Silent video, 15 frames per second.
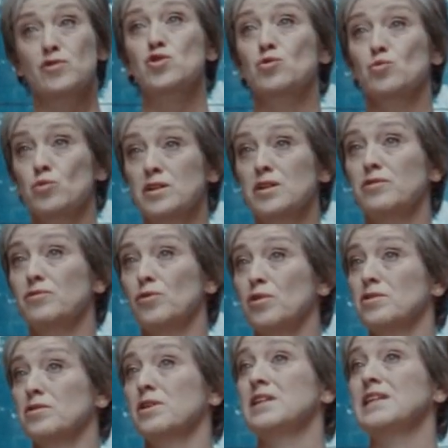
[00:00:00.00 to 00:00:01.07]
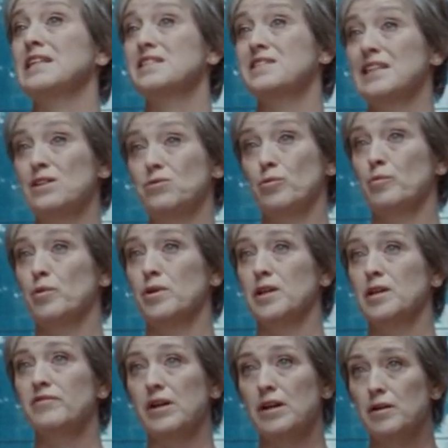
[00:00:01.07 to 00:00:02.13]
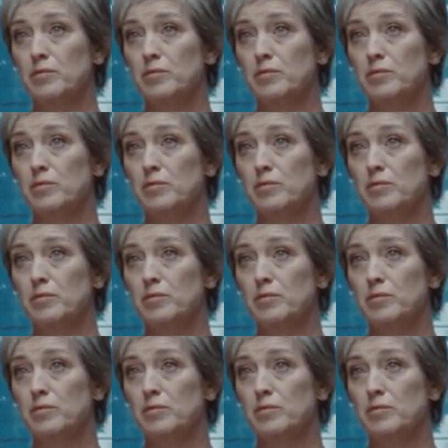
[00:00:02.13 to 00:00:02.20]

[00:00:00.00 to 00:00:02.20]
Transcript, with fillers: This has not been practiced yet, but the